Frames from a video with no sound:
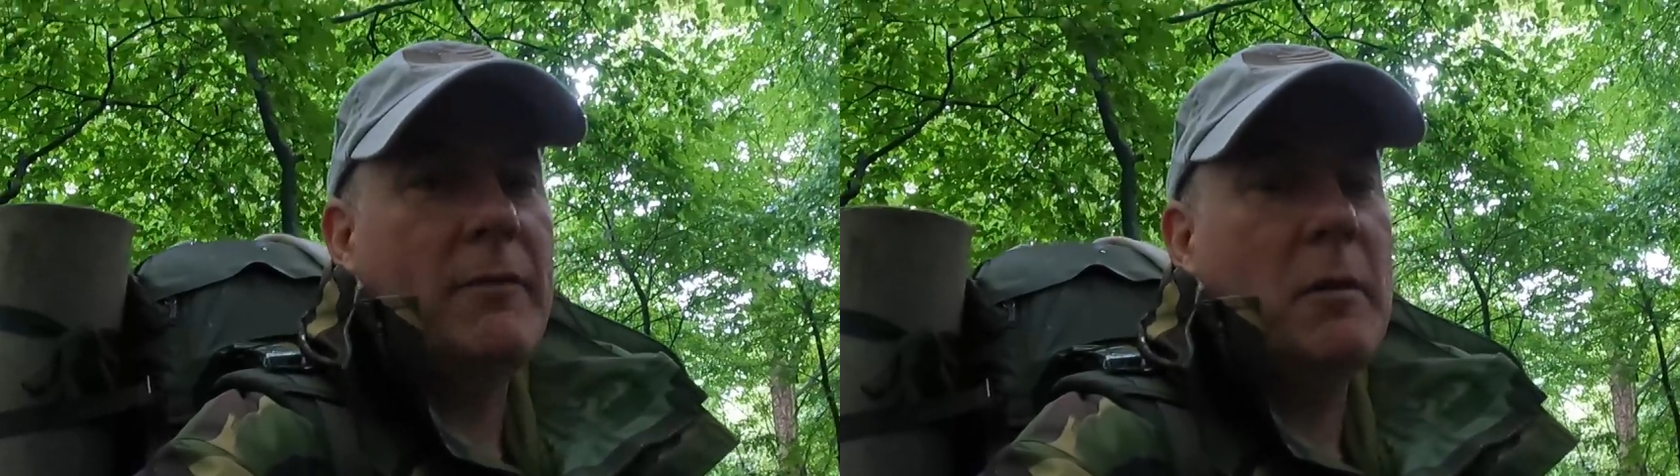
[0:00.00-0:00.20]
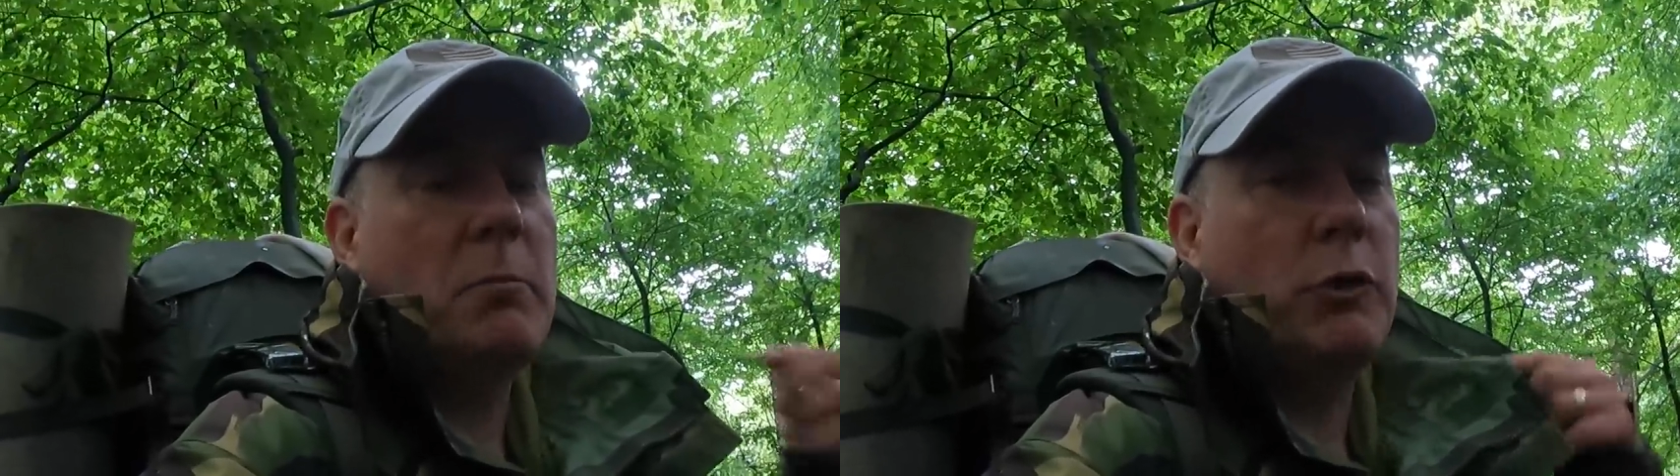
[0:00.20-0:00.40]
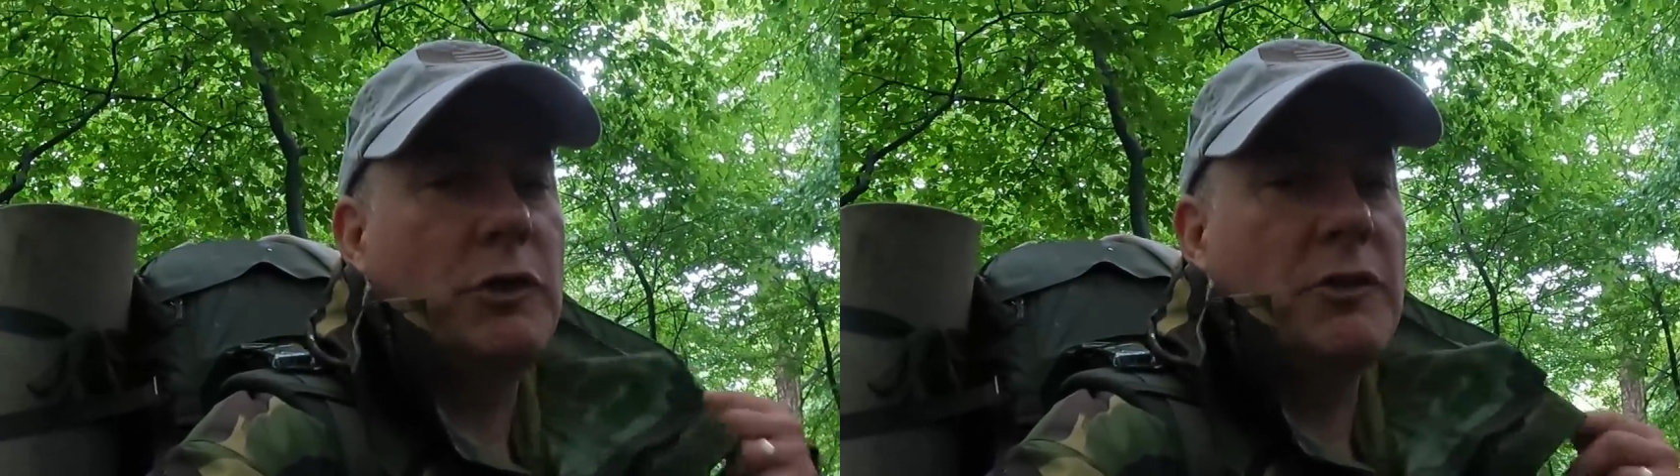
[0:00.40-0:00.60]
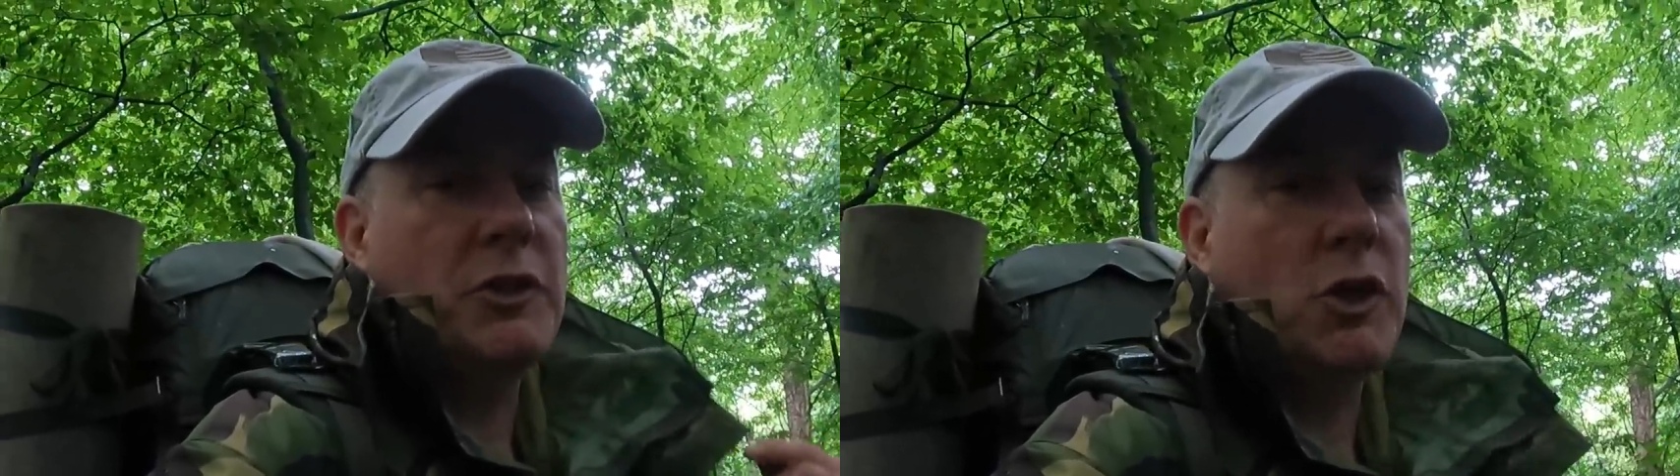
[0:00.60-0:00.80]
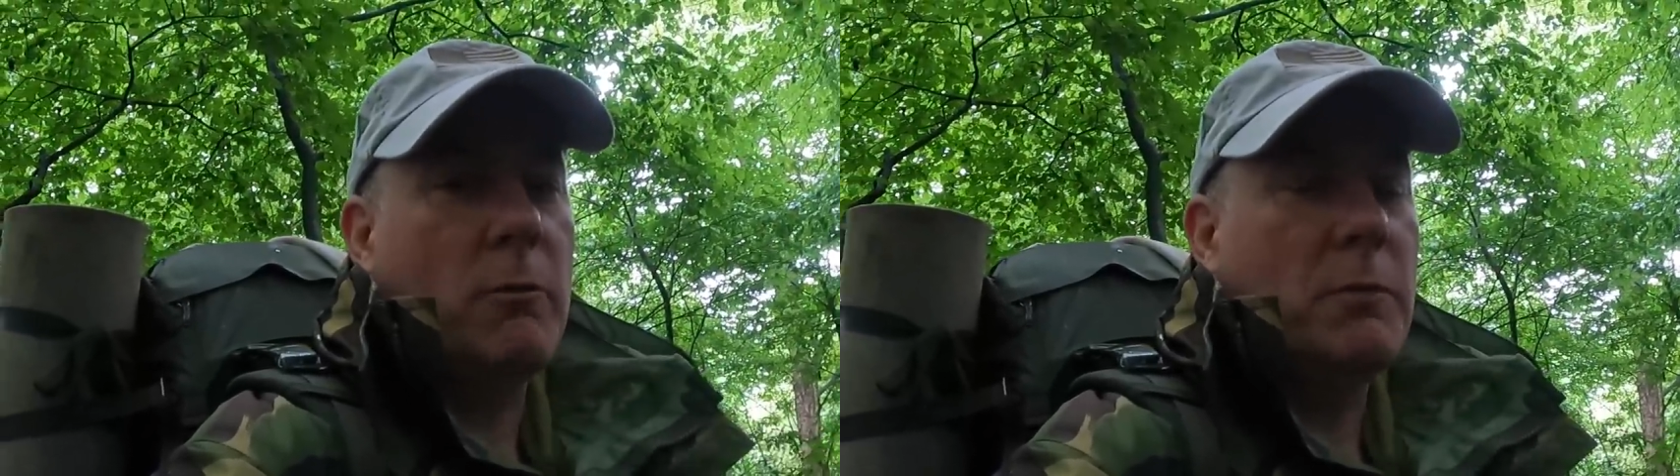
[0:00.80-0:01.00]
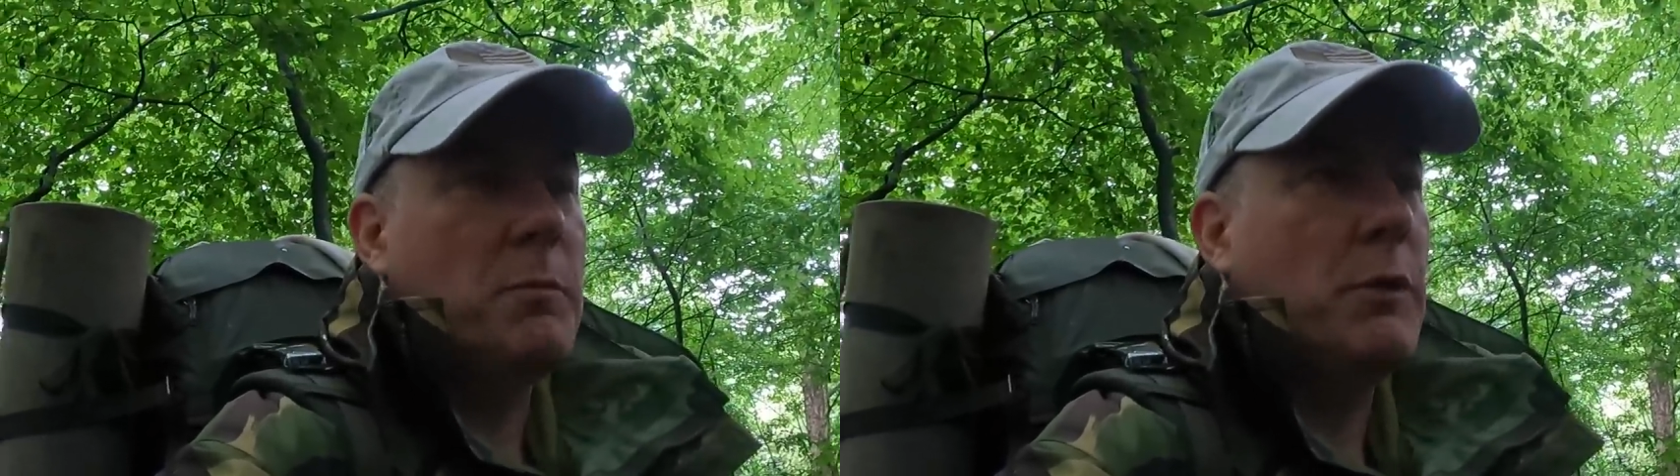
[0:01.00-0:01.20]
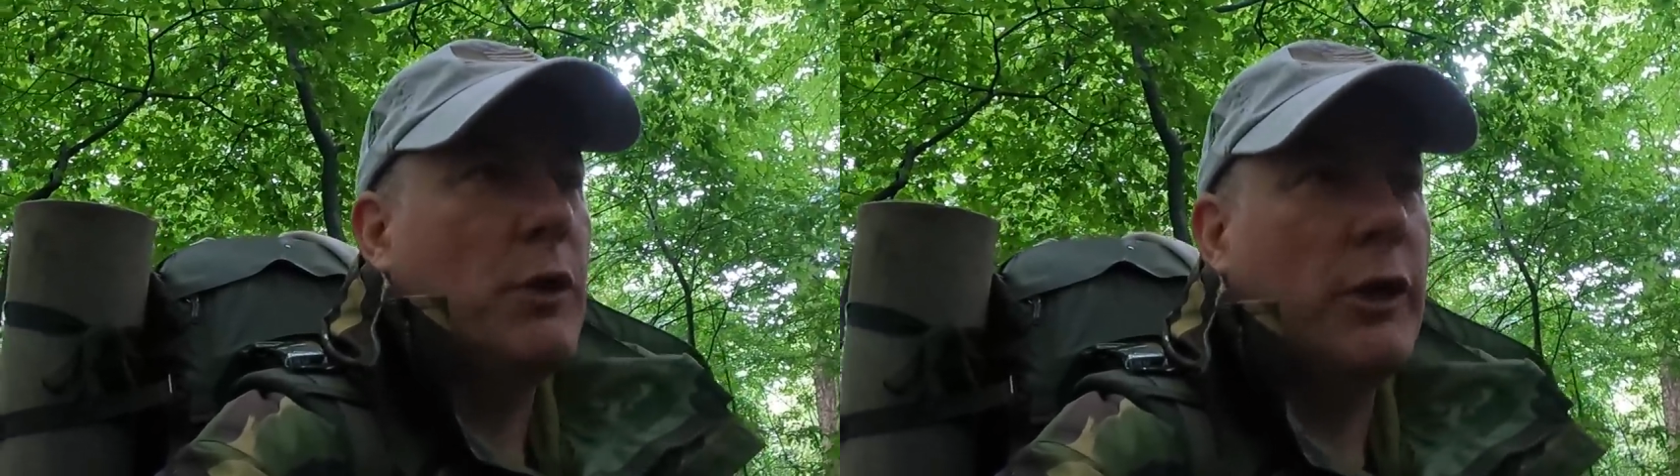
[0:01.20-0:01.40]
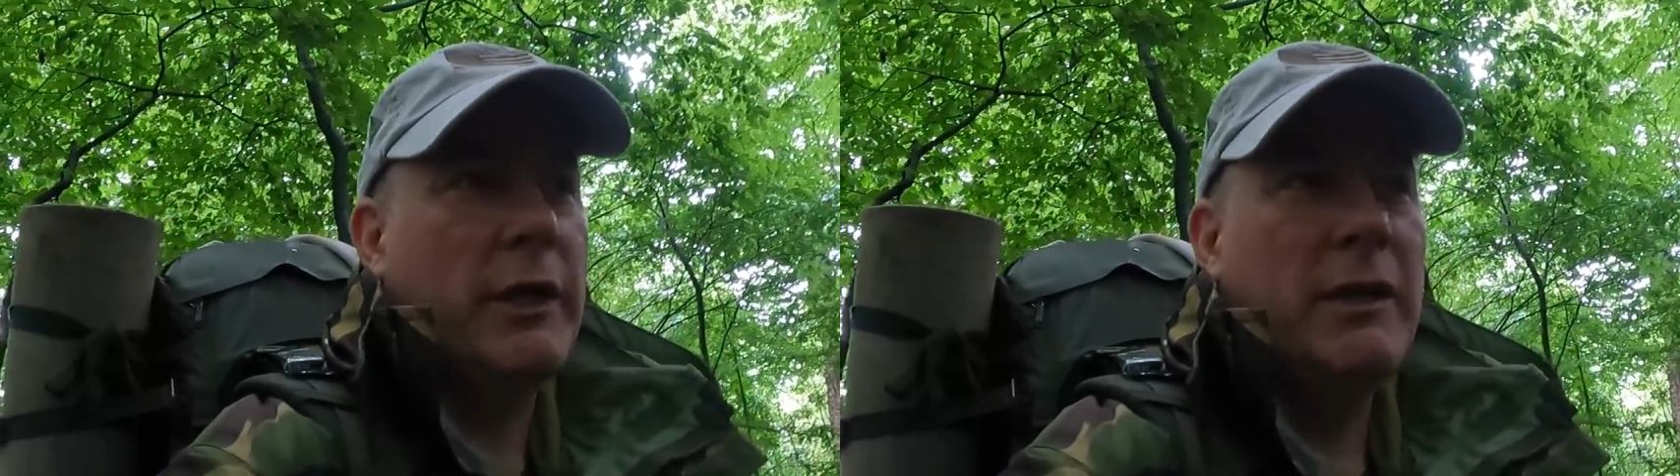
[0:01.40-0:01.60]
and then put it in the top of me
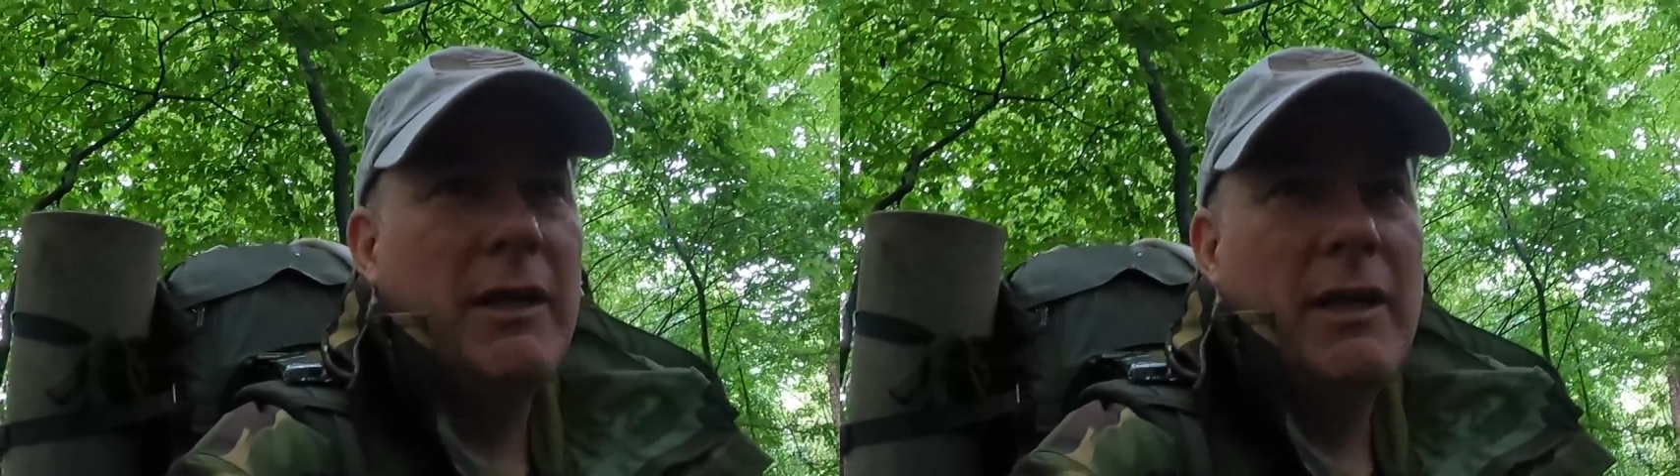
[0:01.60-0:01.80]
Bergen